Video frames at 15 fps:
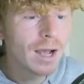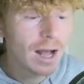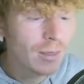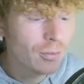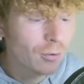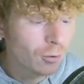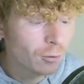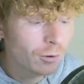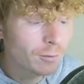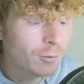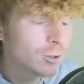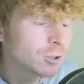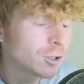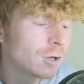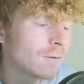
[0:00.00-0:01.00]
I thought we
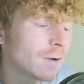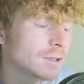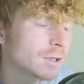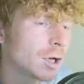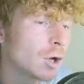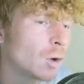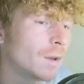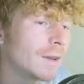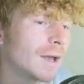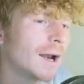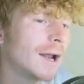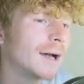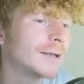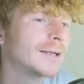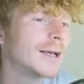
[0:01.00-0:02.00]
merged off our slow in that
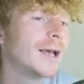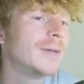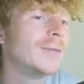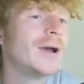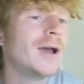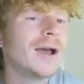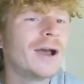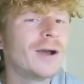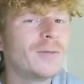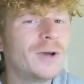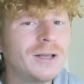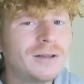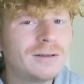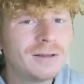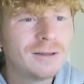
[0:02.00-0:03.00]
last game and
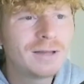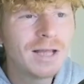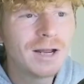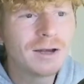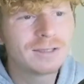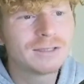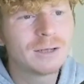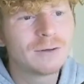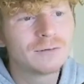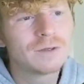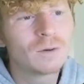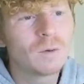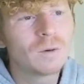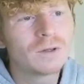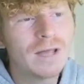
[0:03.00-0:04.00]
we did ourselves
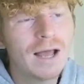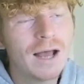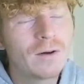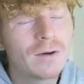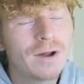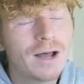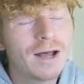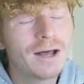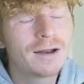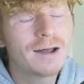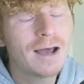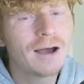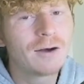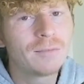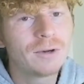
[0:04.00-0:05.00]
down and
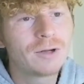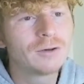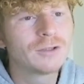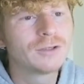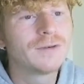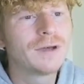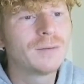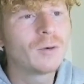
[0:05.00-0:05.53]
out because of it.